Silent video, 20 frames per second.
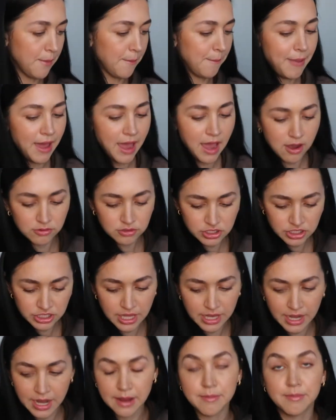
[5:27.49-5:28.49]
pouch
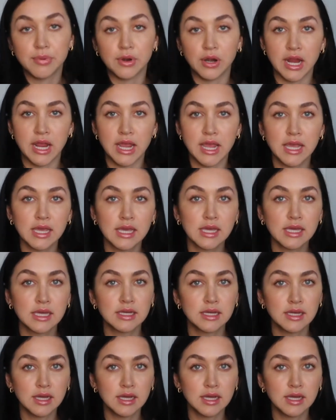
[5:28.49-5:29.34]
that I bring,